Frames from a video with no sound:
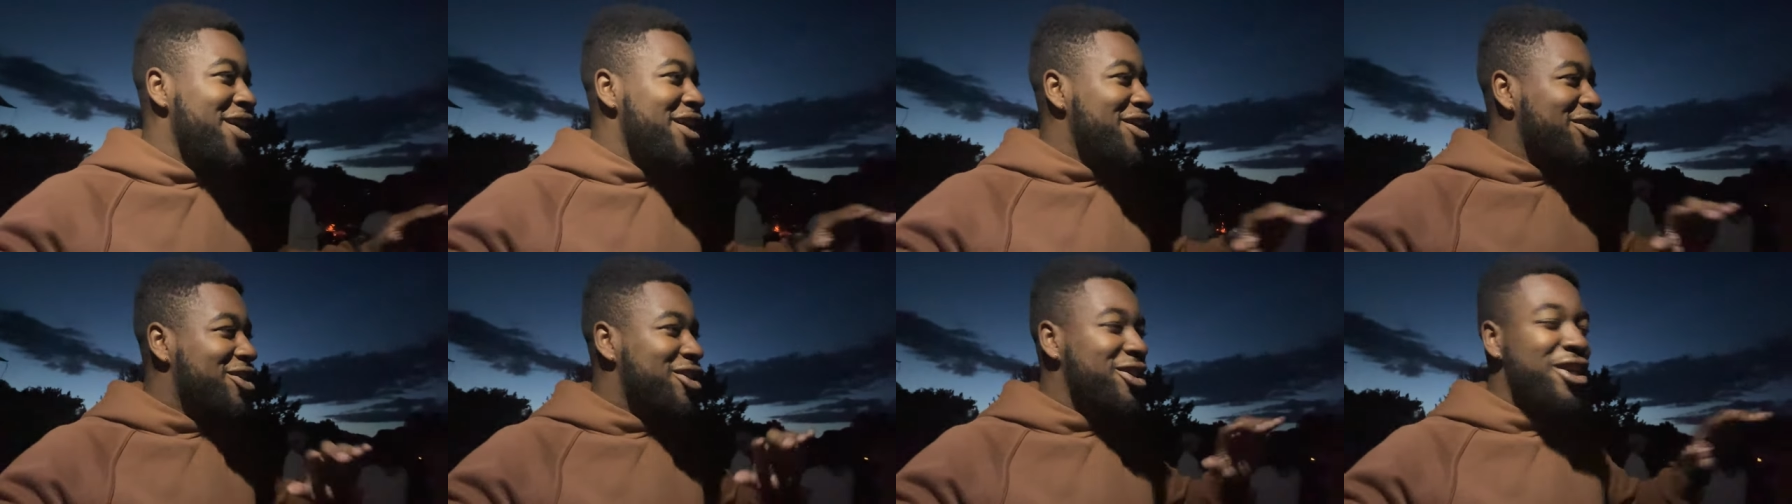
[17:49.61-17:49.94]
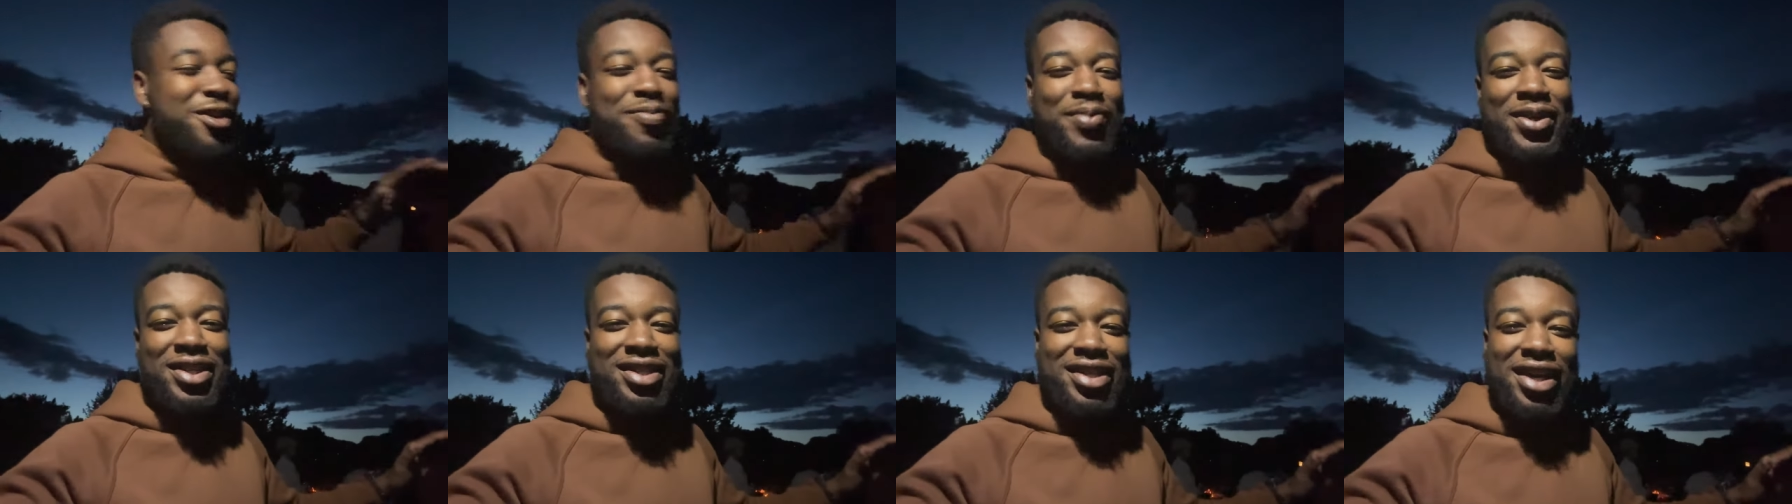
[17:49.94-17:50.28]

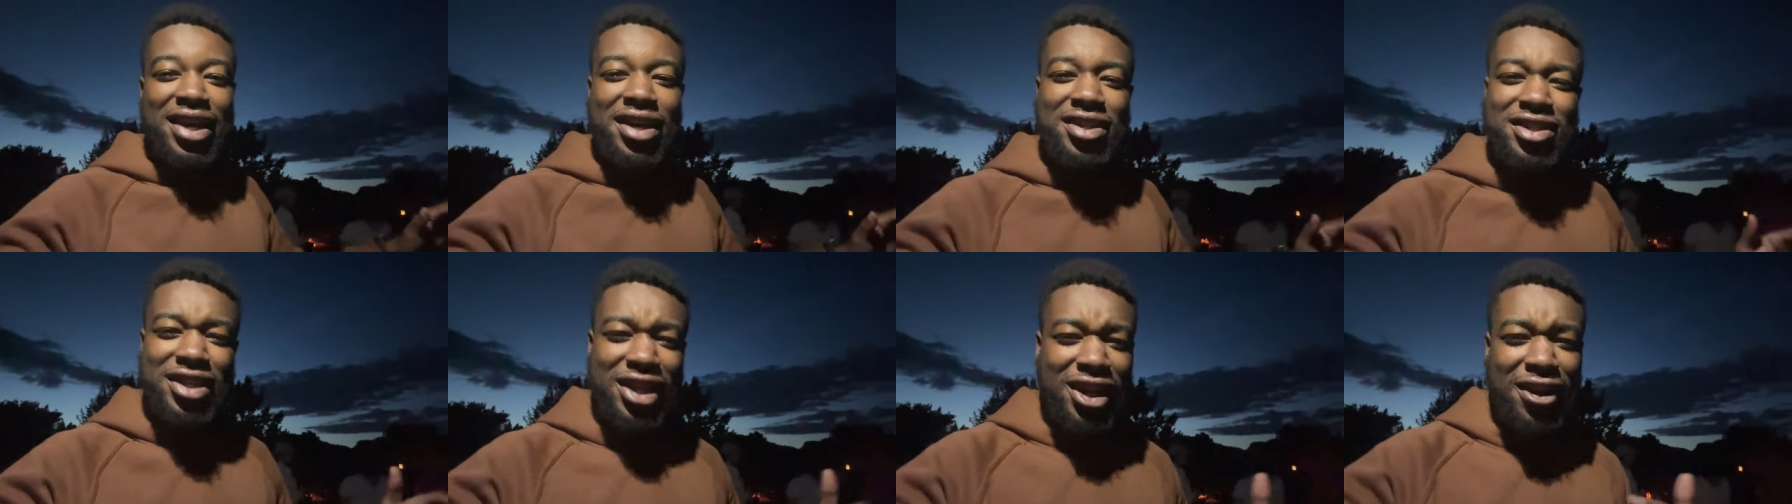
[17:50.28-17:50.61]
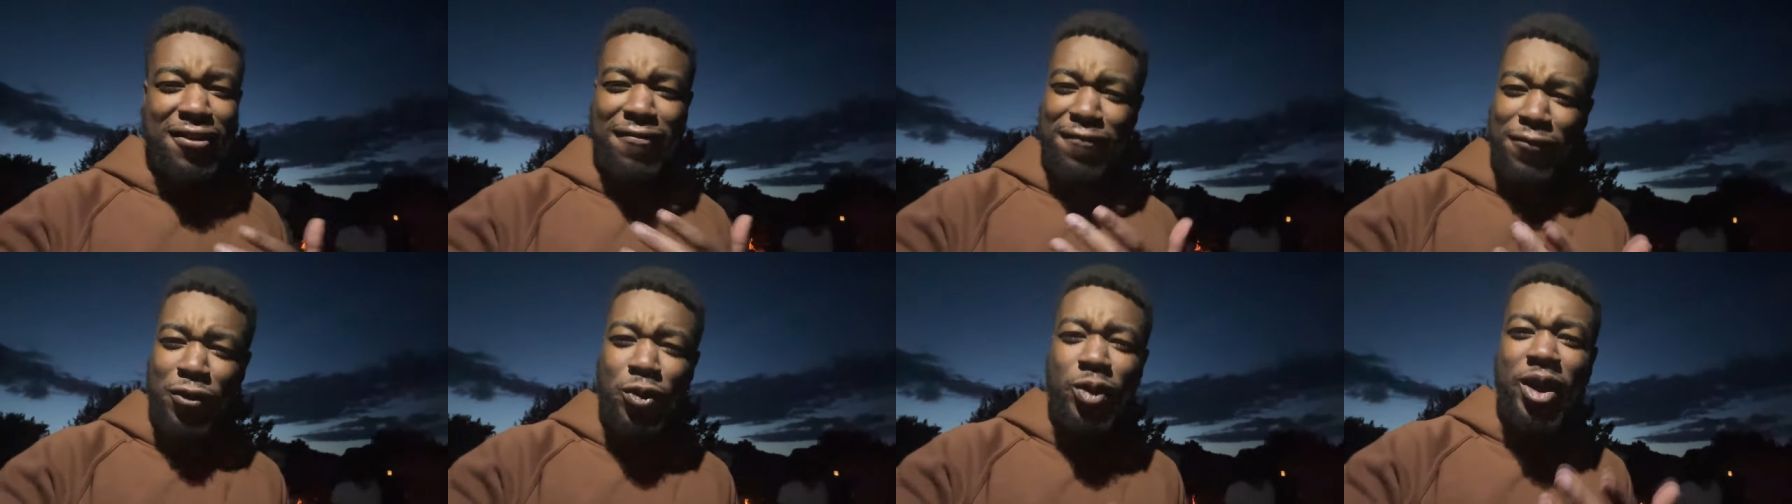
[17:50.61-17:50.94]
sleep in tents and eat
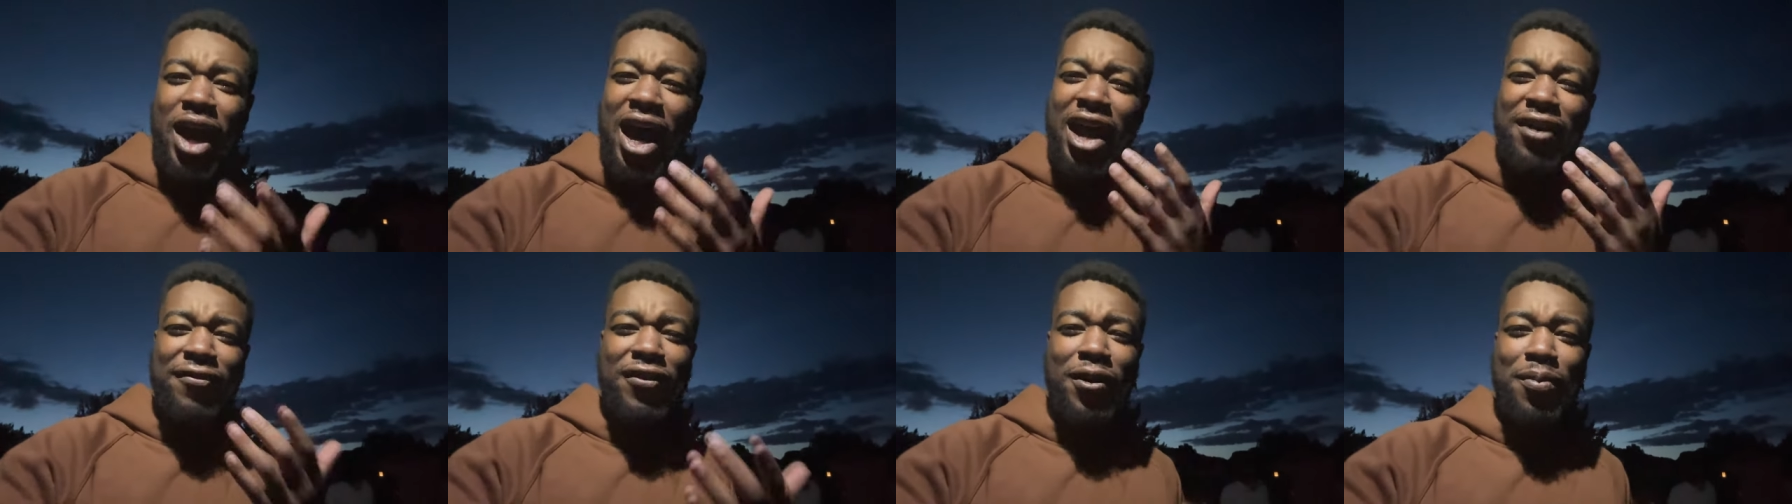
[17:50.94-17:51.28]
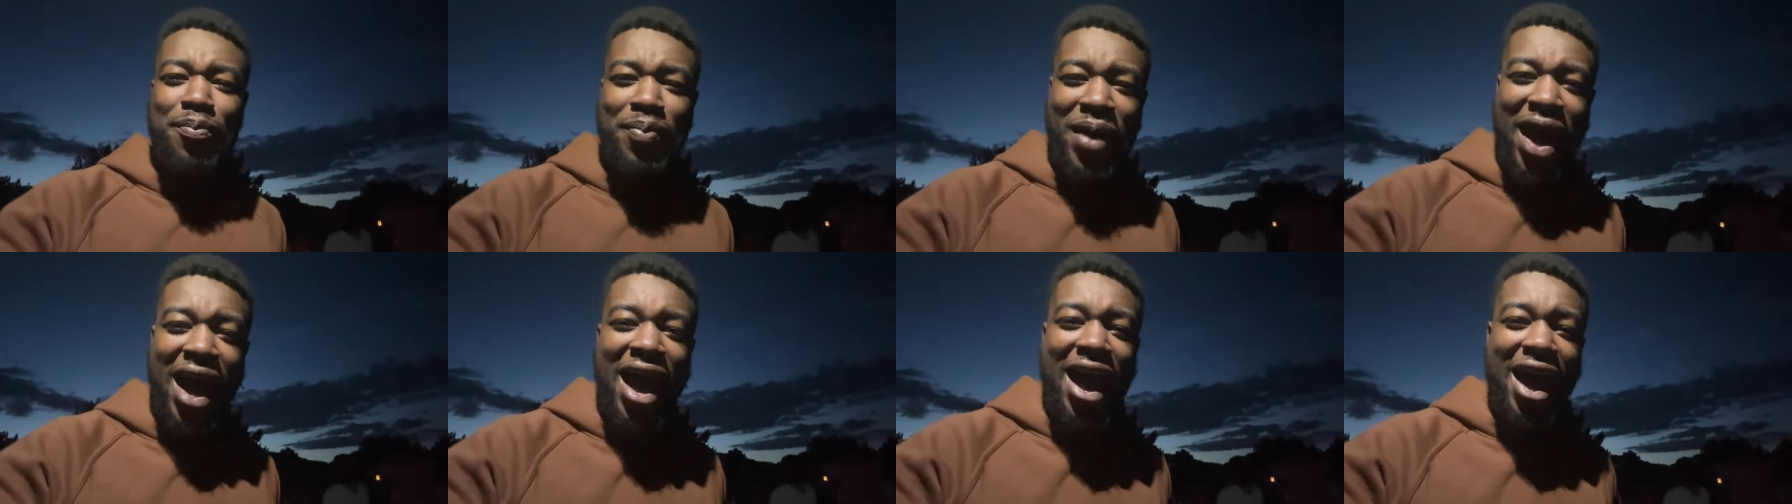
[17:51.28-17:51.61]
food out of a
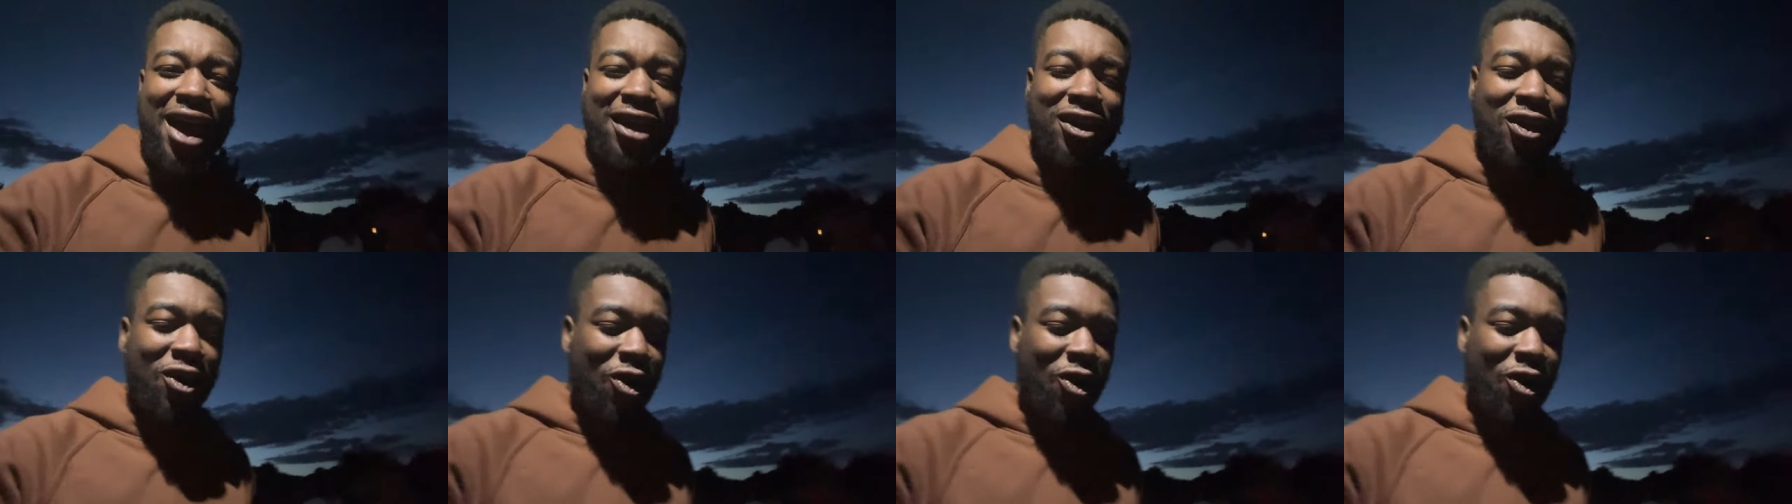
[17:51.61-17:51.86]
bag,